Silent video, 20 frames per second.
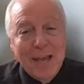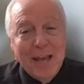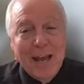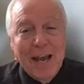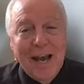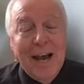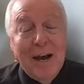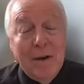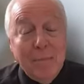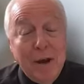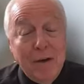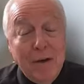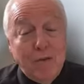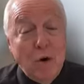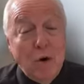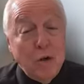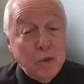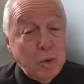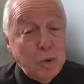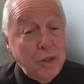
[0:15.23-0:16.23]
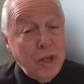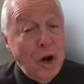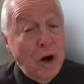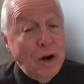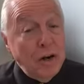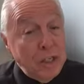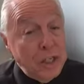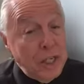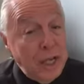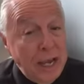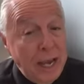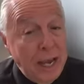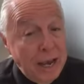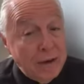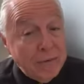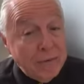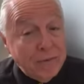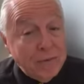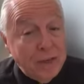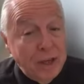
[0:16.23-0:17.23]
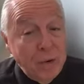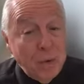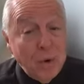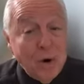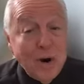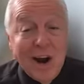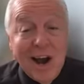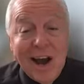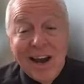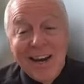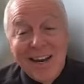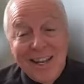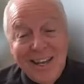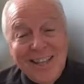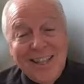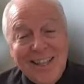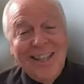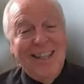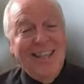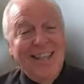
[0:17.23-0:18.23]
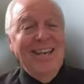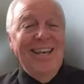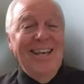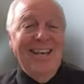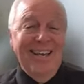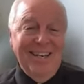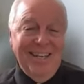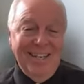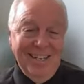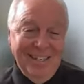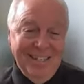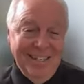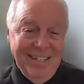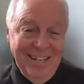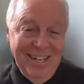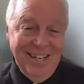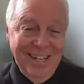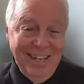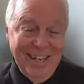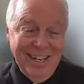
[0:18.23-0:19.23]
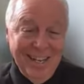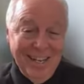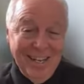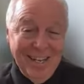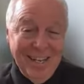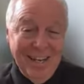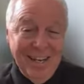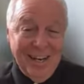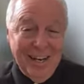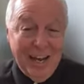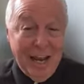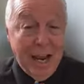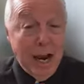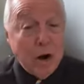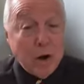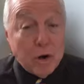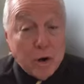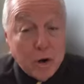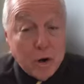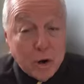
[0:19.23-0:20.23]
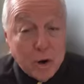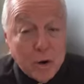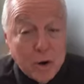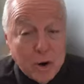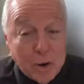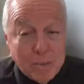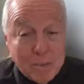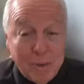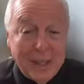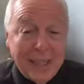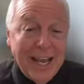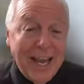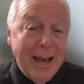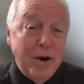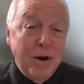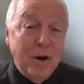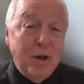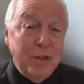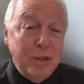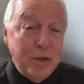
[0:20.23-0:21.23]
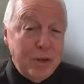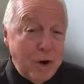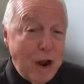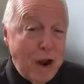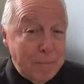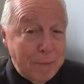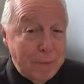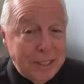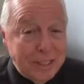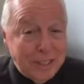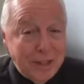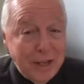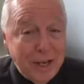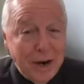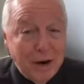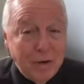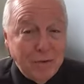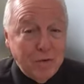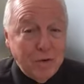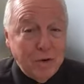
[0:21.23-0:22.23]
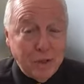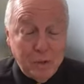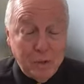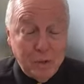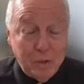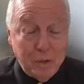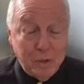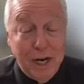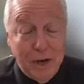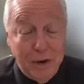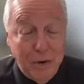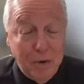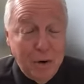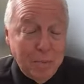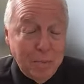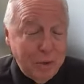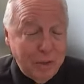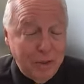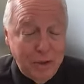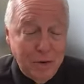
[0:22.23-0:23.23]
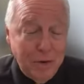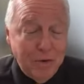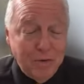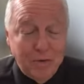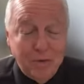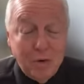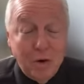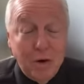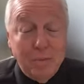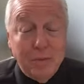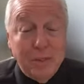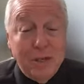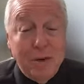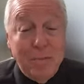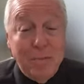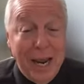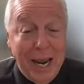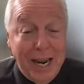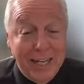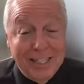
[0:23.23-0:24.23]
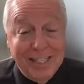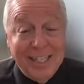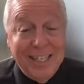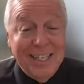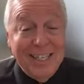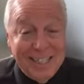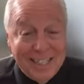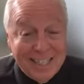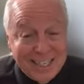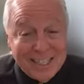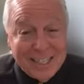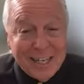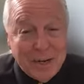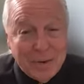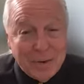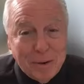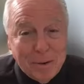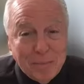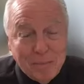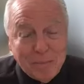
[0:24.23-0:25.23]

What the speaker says: My folks were in the RCAF. They were not in the air crew, but they had all the trappings of the Air Force, which I grew up with uniforms and magazines, etc.